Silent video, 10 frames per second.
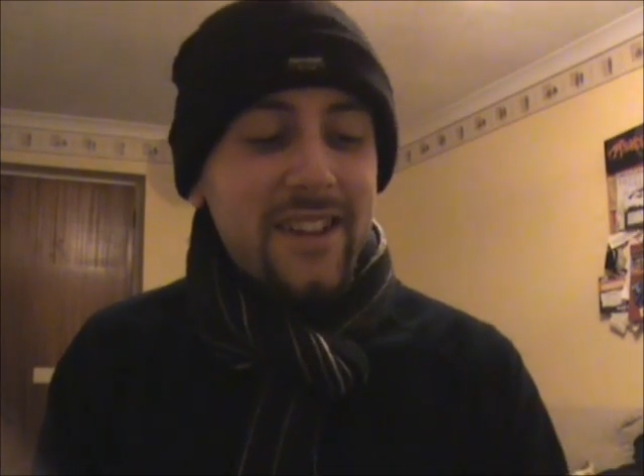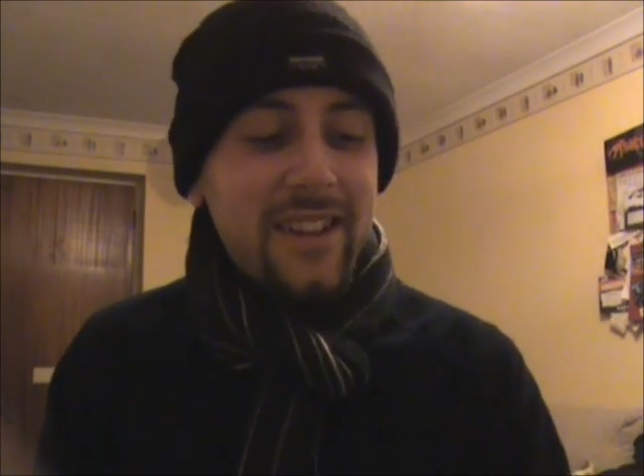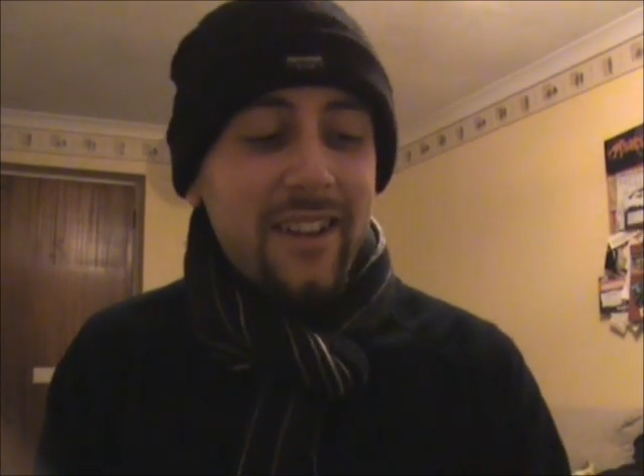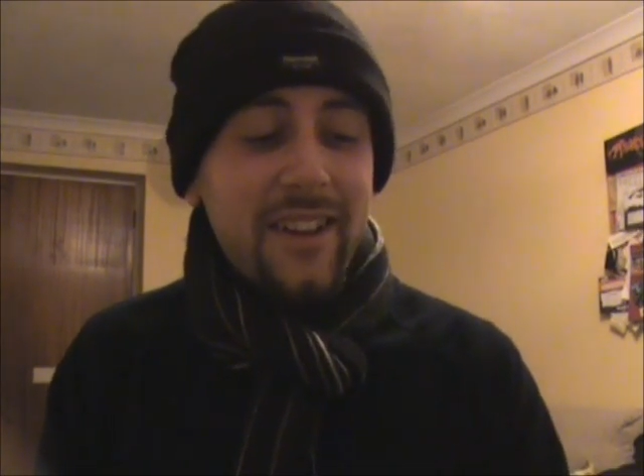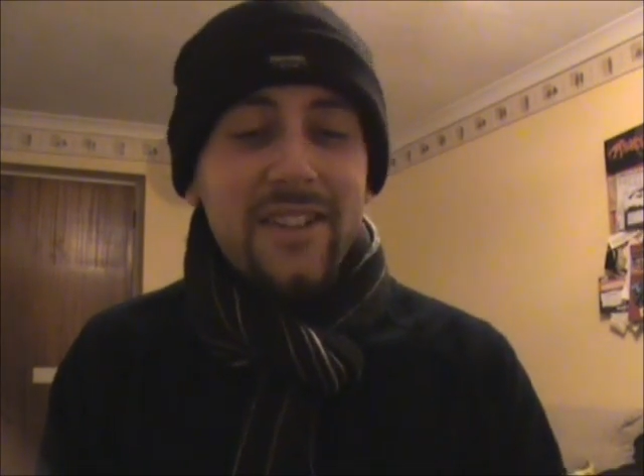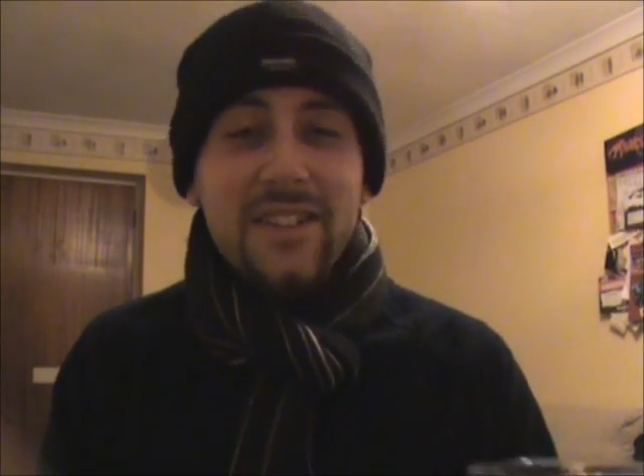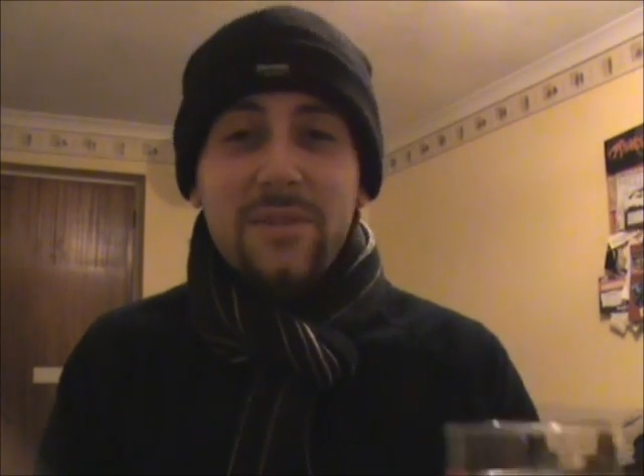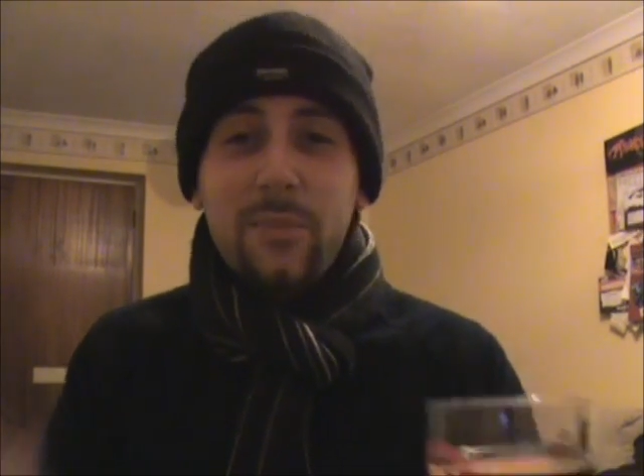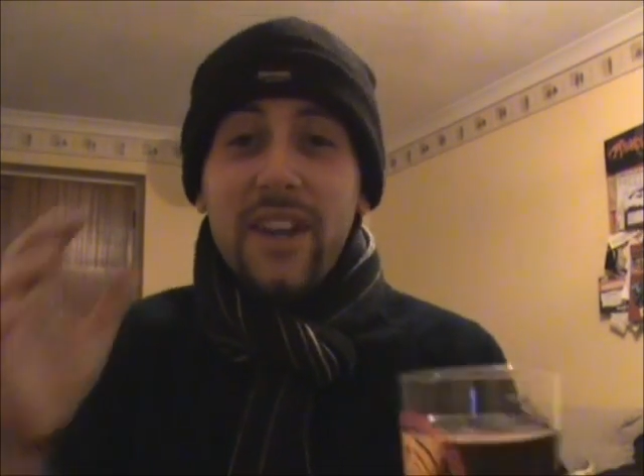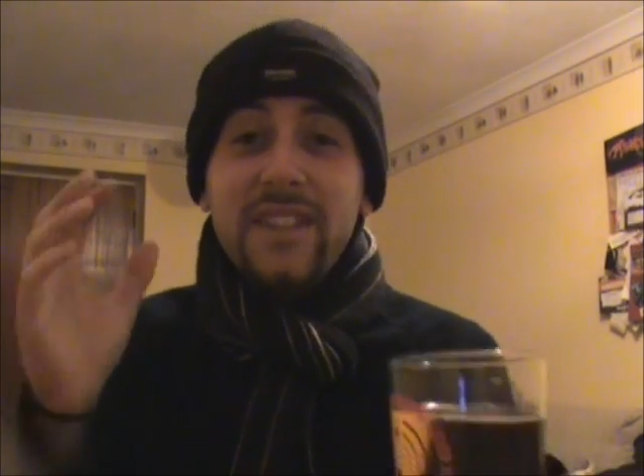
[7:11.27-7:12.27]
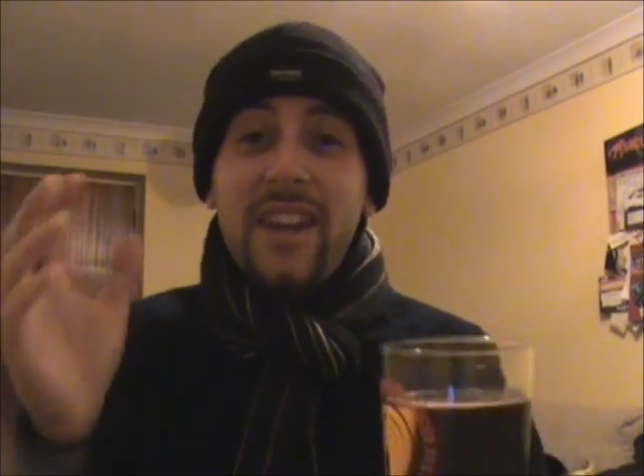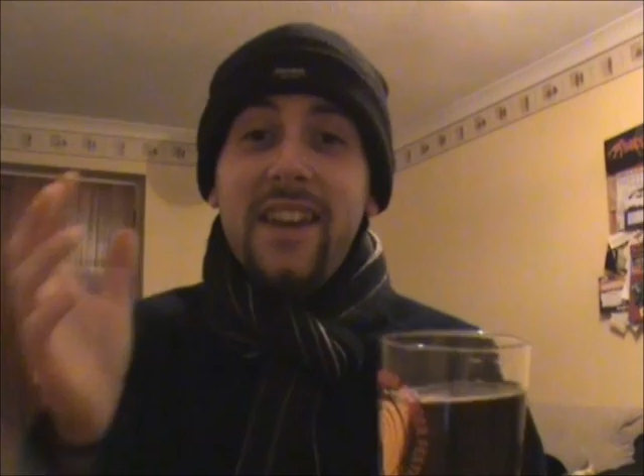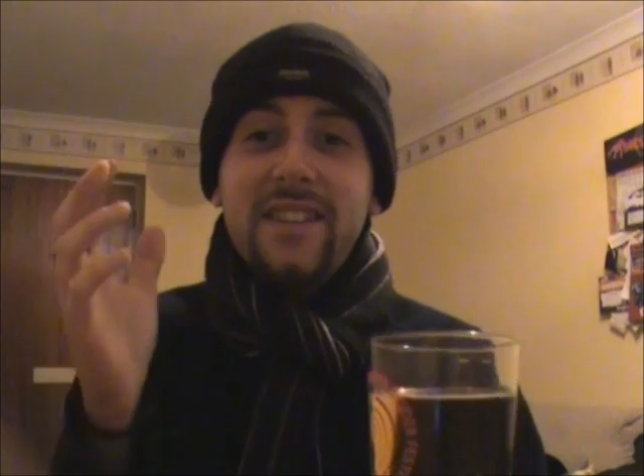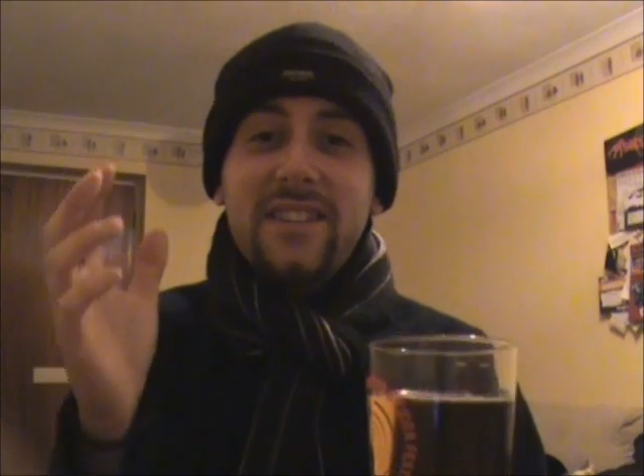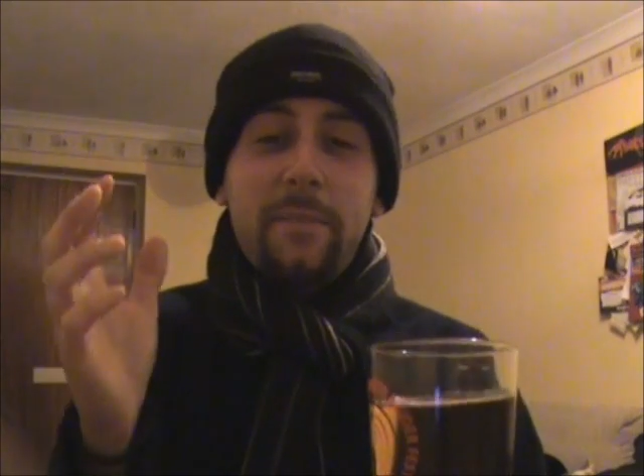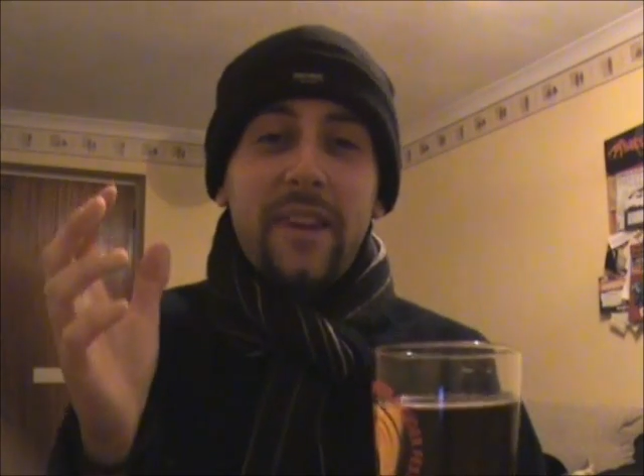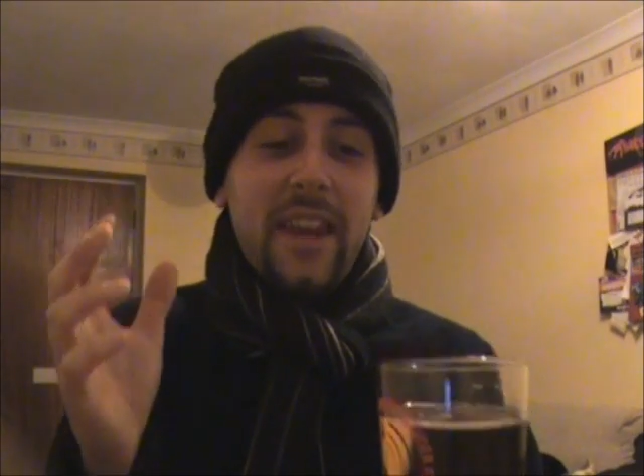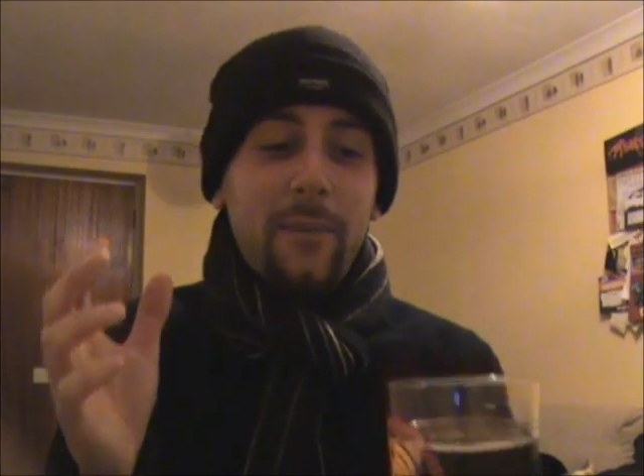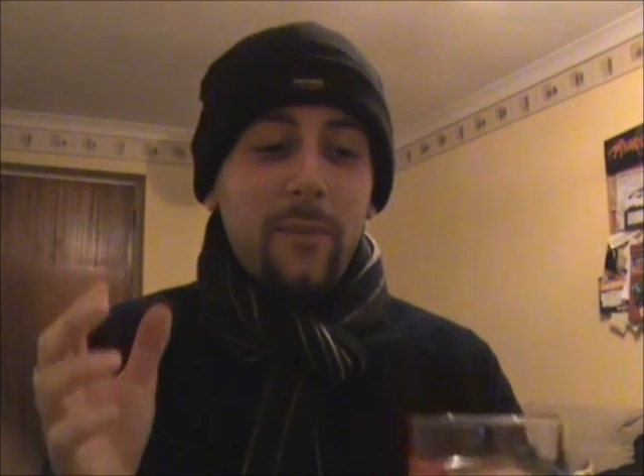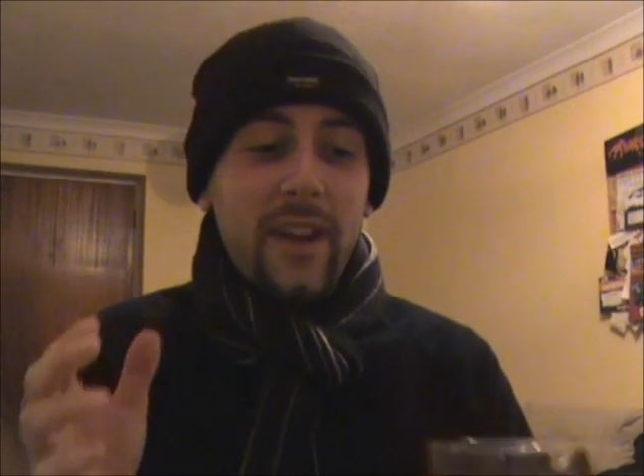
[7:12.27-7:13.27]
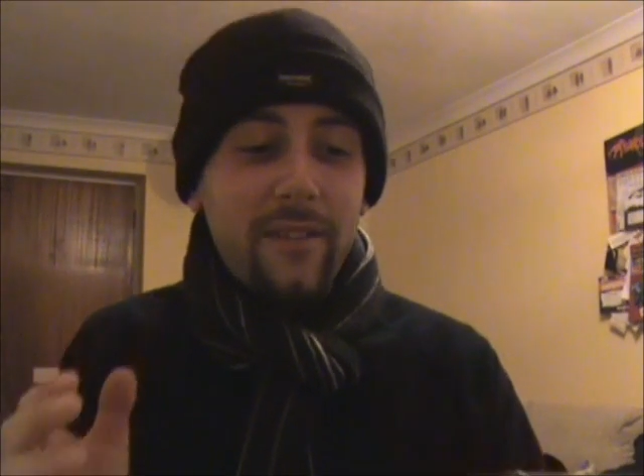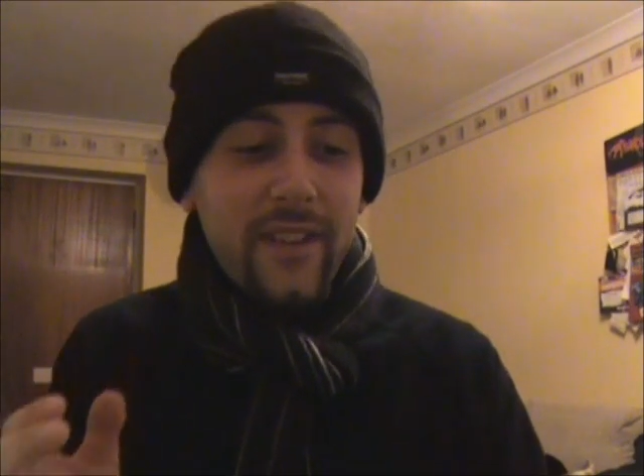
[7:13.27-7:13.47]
a nice sweet hit to begin with.